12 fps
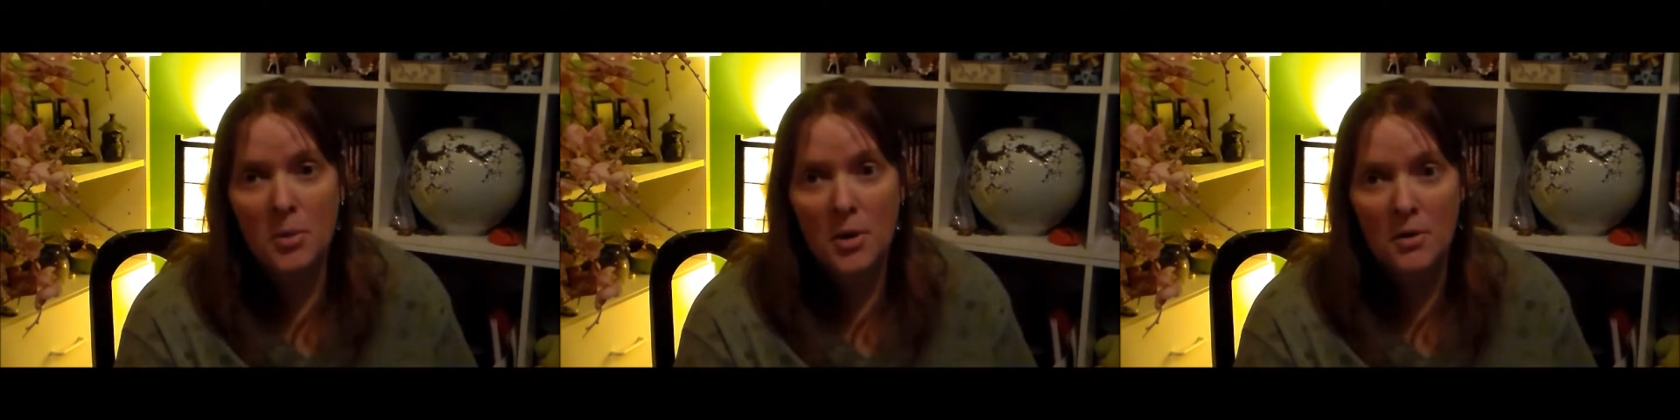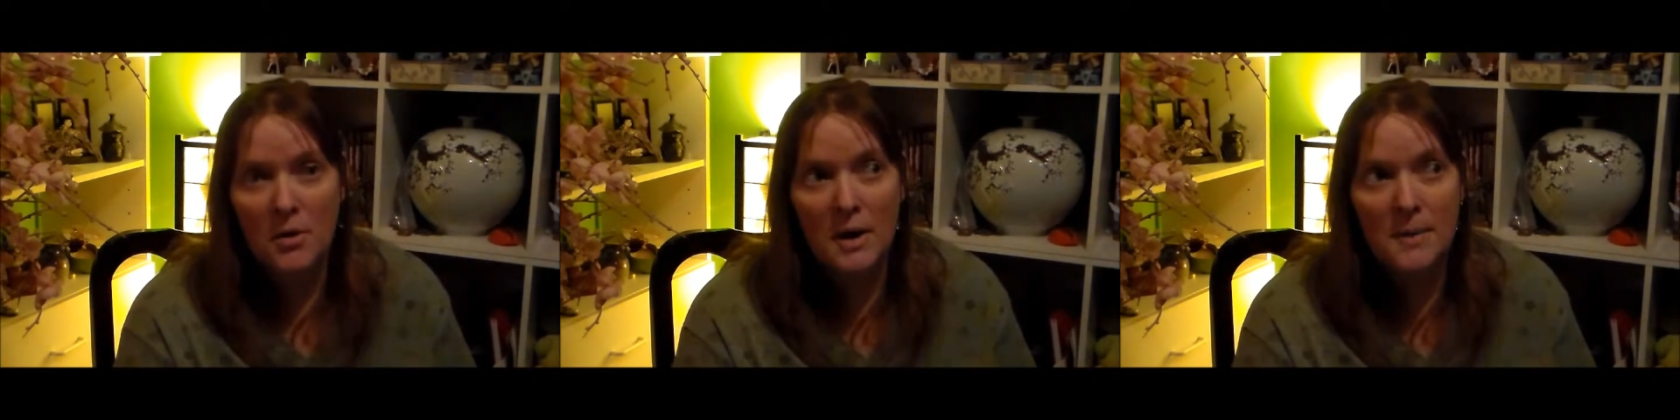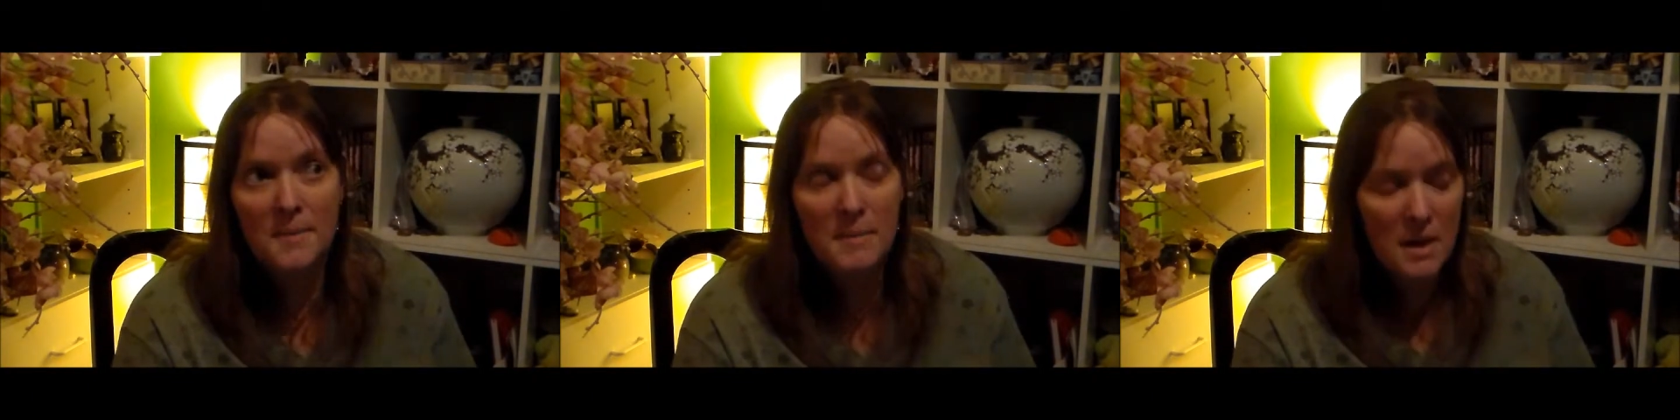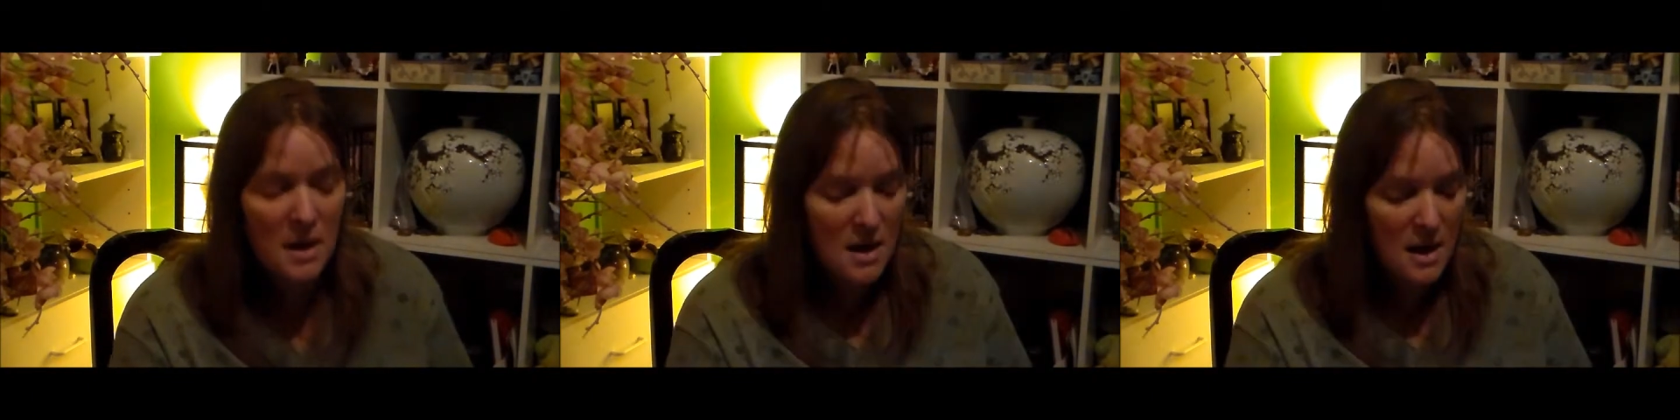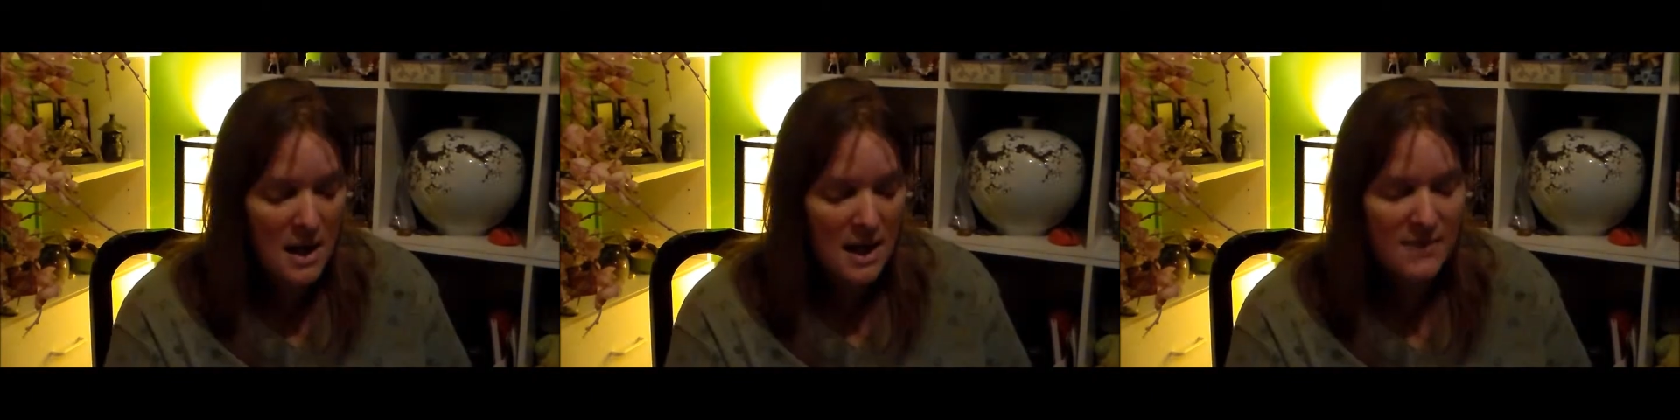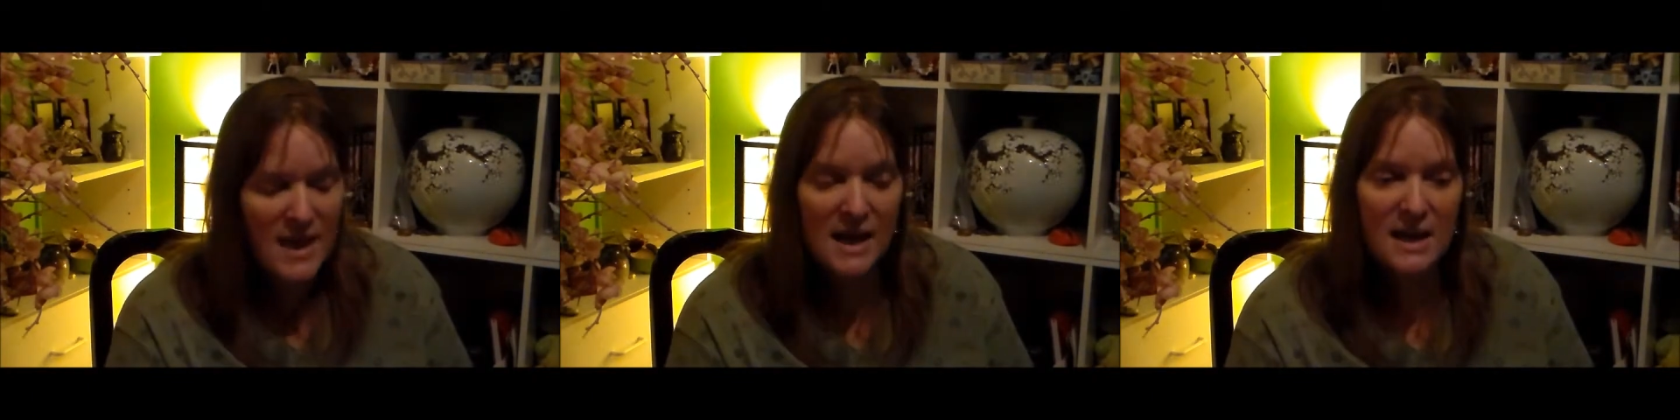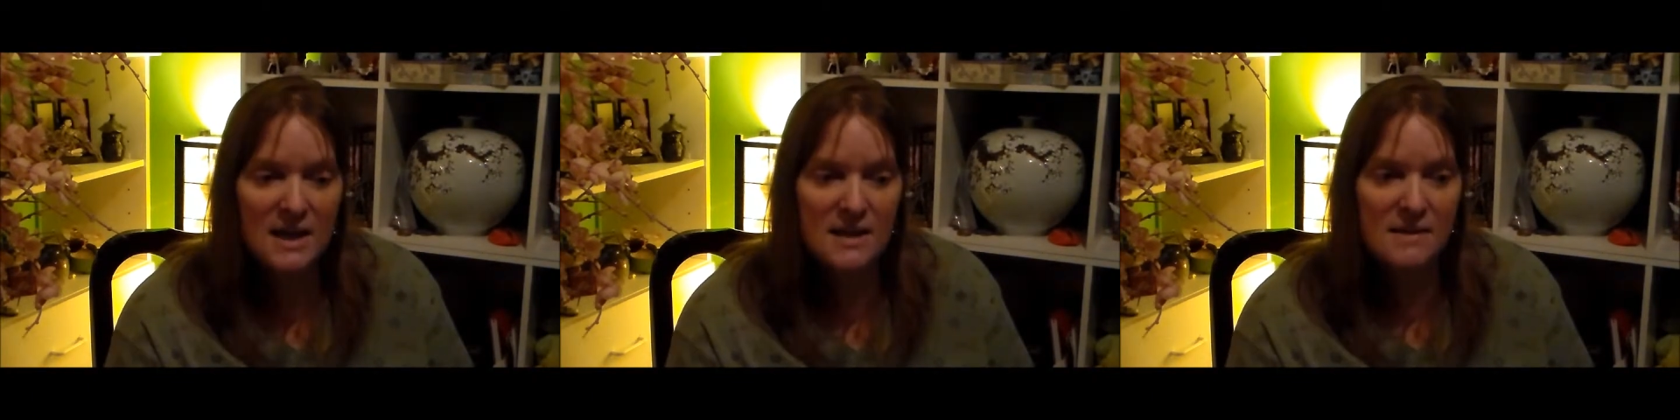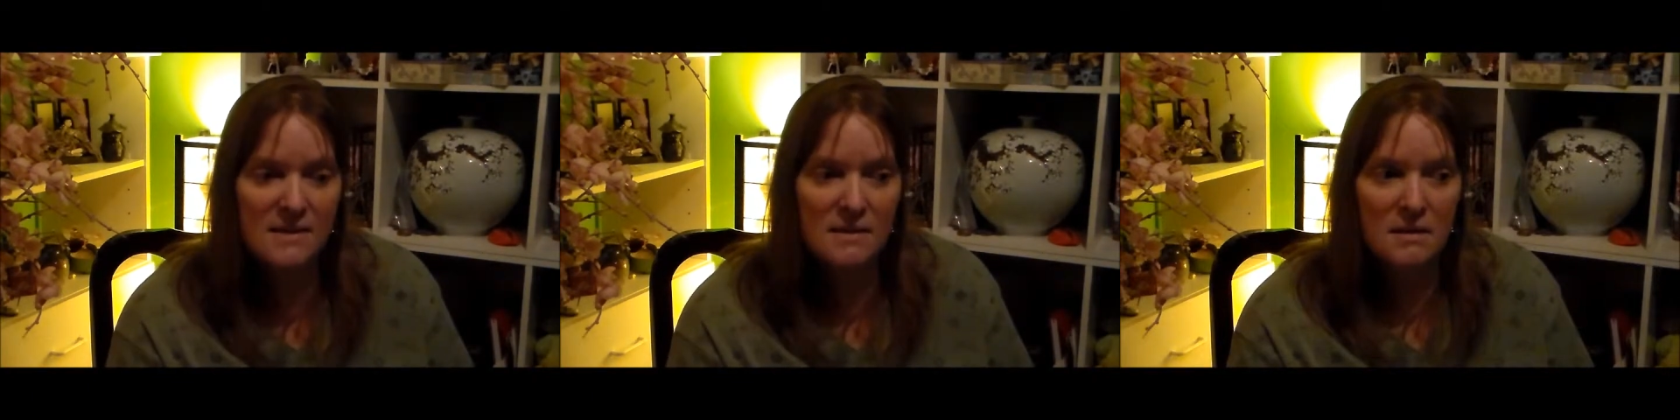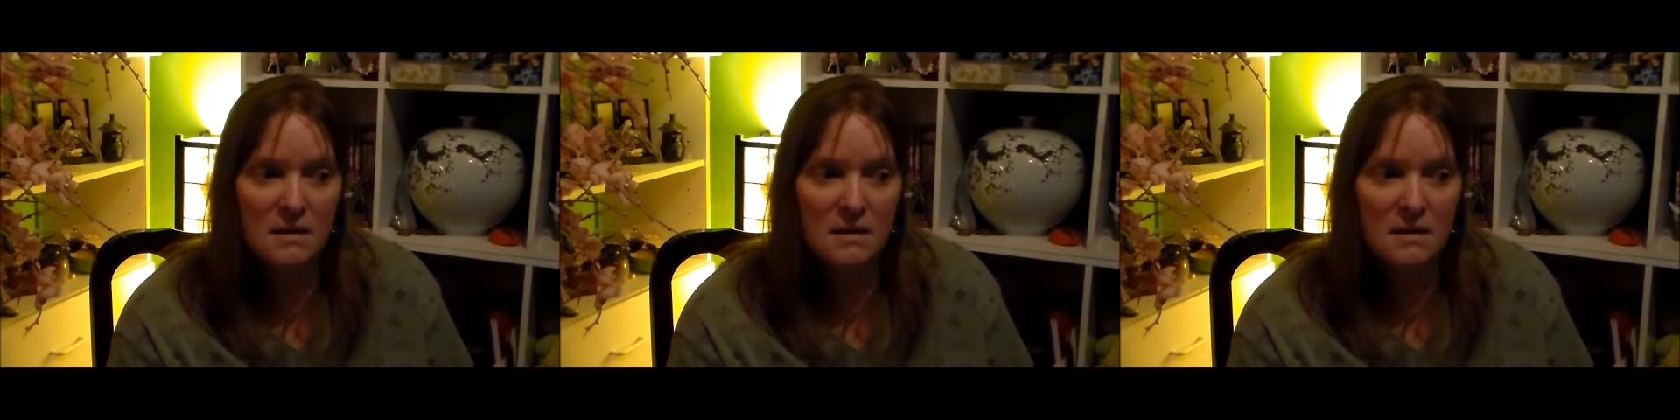program that is